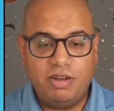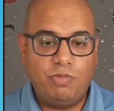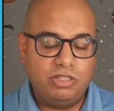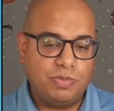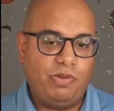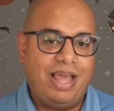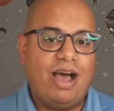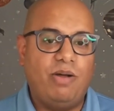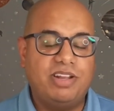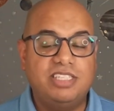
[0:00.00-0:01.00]
multiple
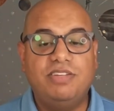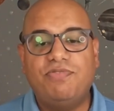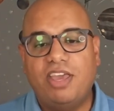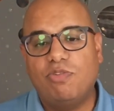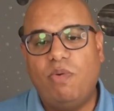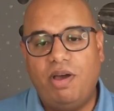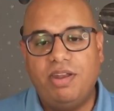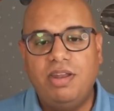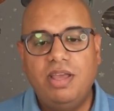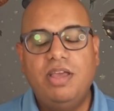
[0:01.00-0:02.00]
out, because in phase 1,